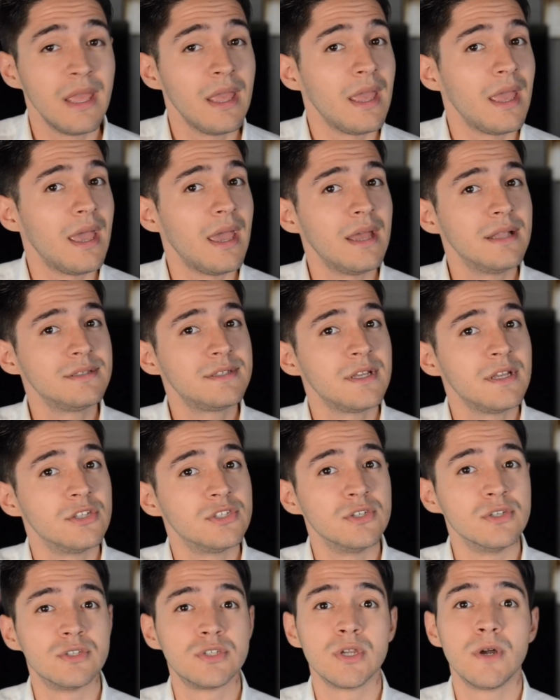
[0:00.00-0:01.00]
And
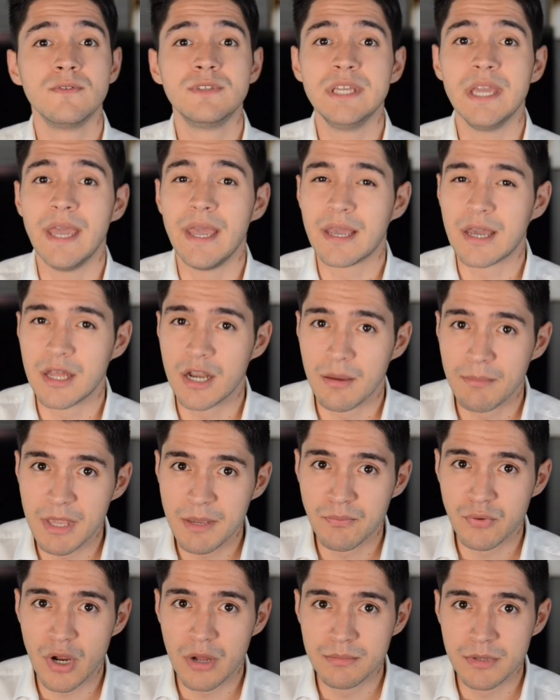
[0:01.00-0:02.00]
to solve the economic
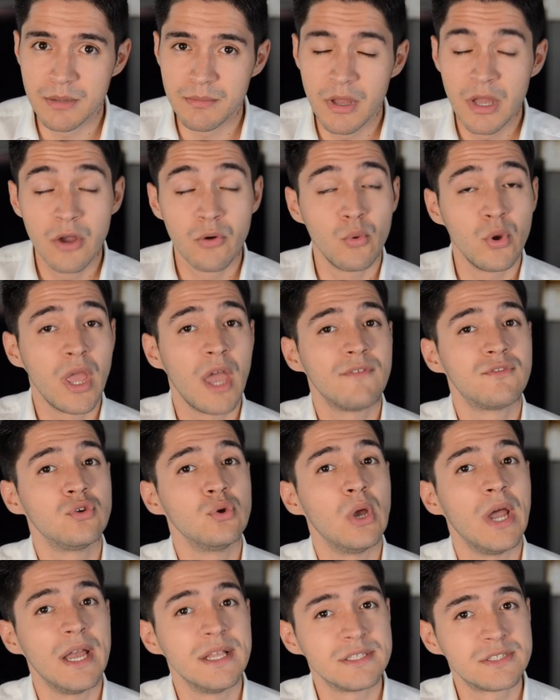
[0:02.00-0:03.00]
problem, we have to
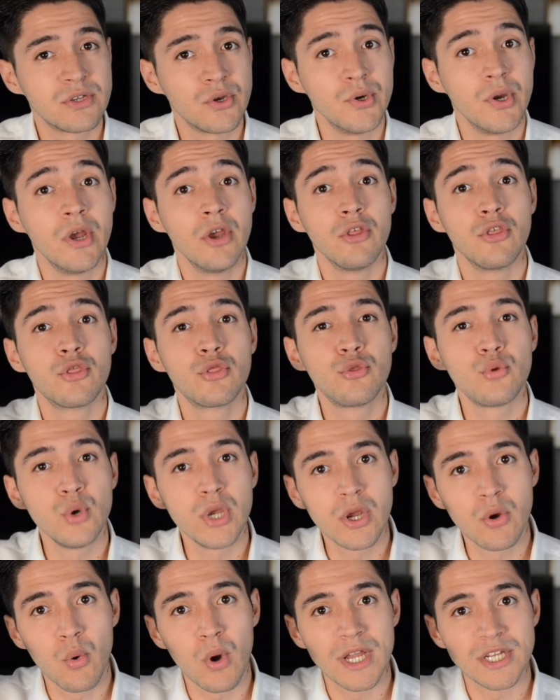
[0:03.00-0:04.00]
answer 3
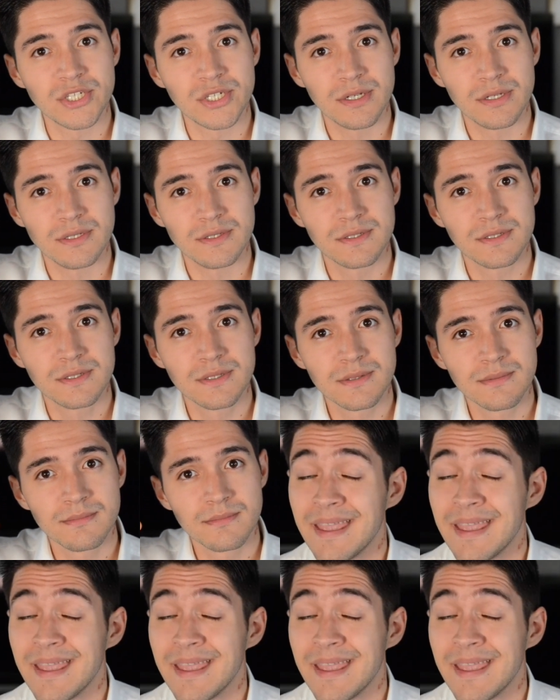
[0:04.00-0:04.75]
questions.